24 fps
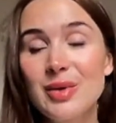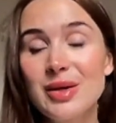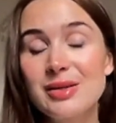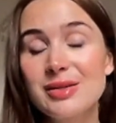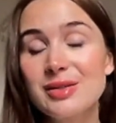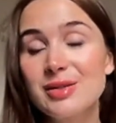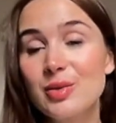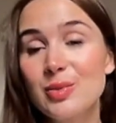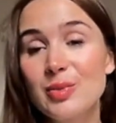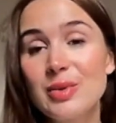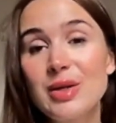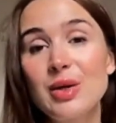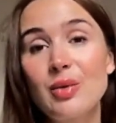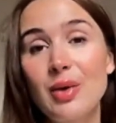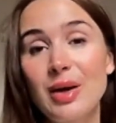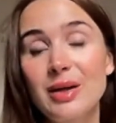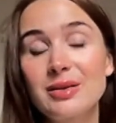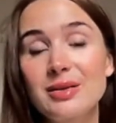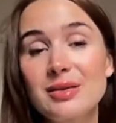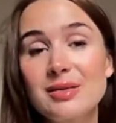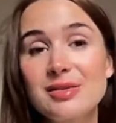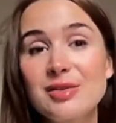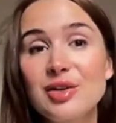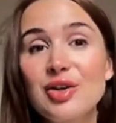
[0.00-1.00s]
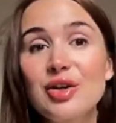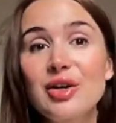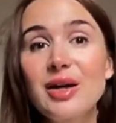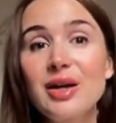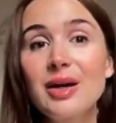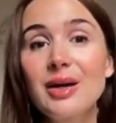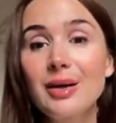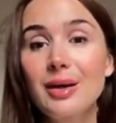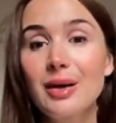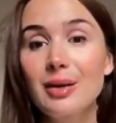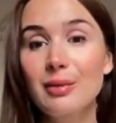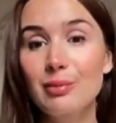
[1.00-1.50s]
is to be quite
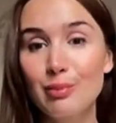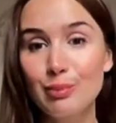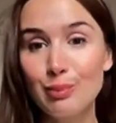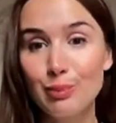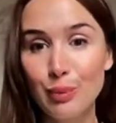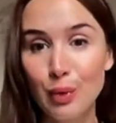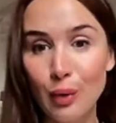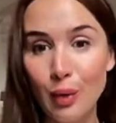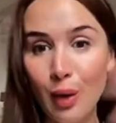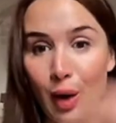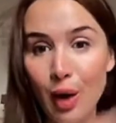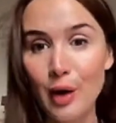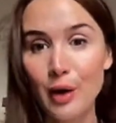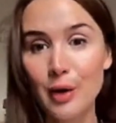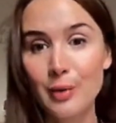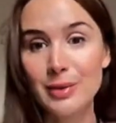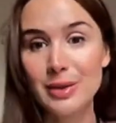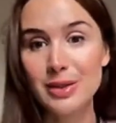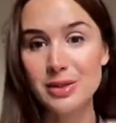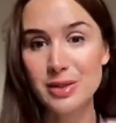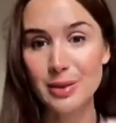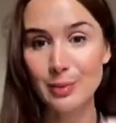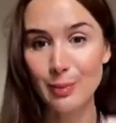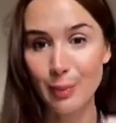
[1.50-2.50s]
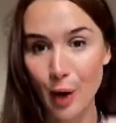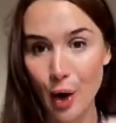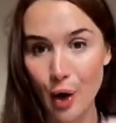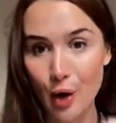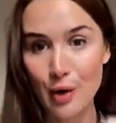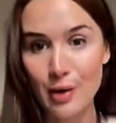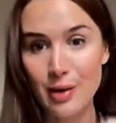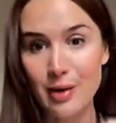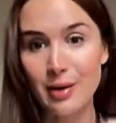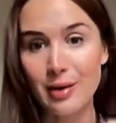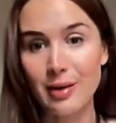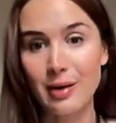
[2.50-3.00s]
discerning and pull arguments
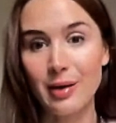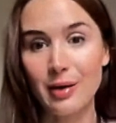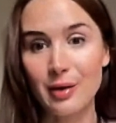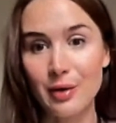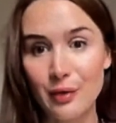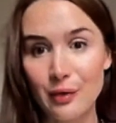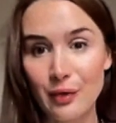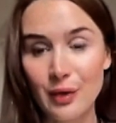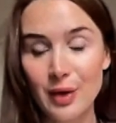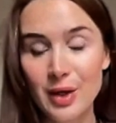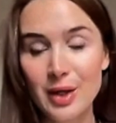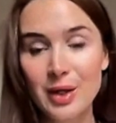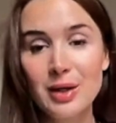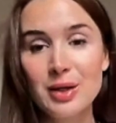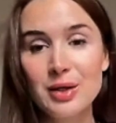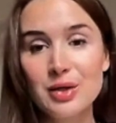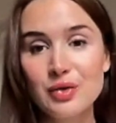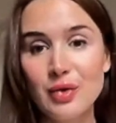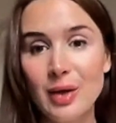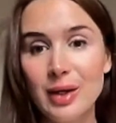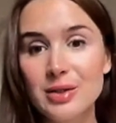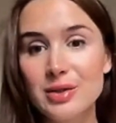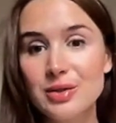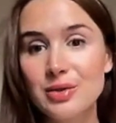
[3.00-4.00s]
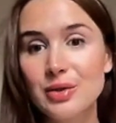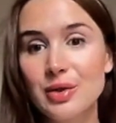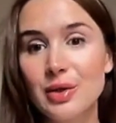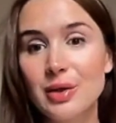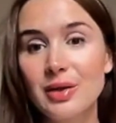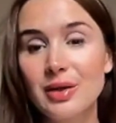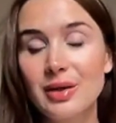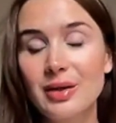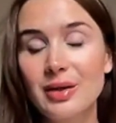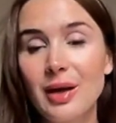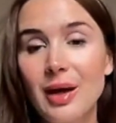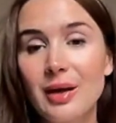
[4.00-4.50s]
apart and kind of try to
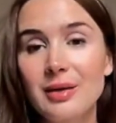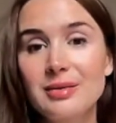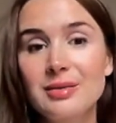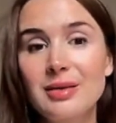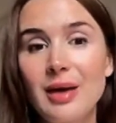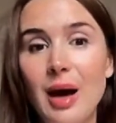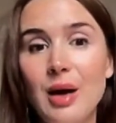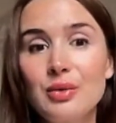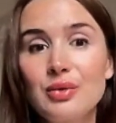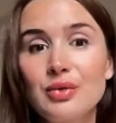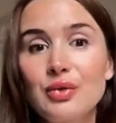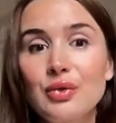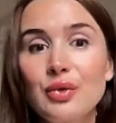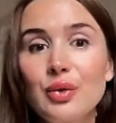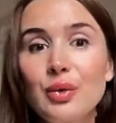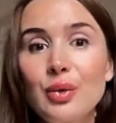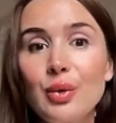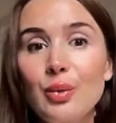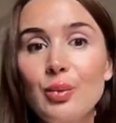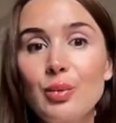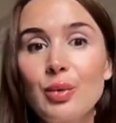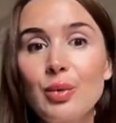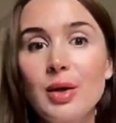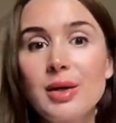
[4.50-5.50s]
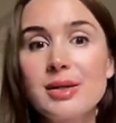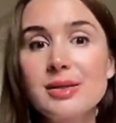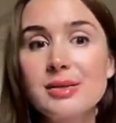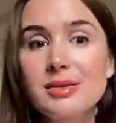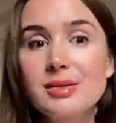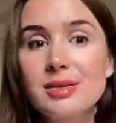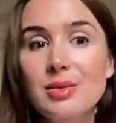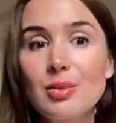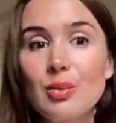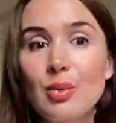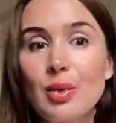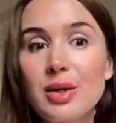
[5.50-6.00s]
get down to what
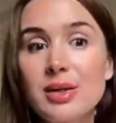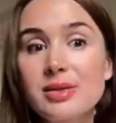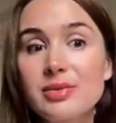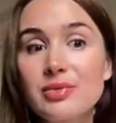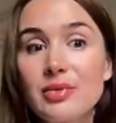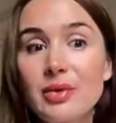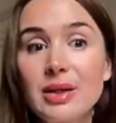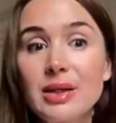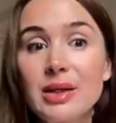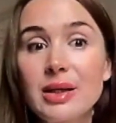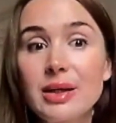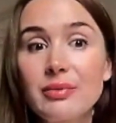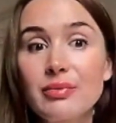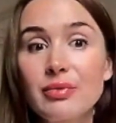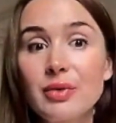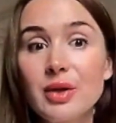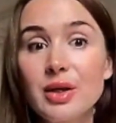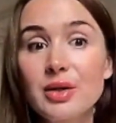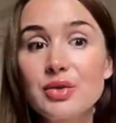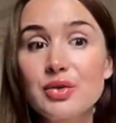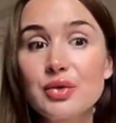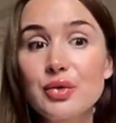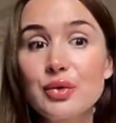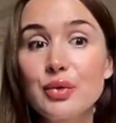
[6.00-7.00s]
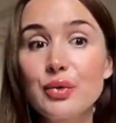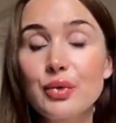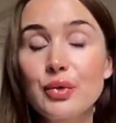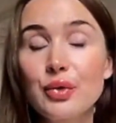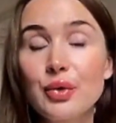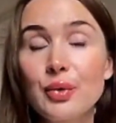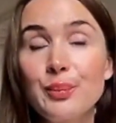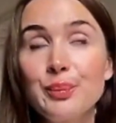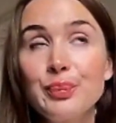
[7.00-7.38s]
is what is really the truth.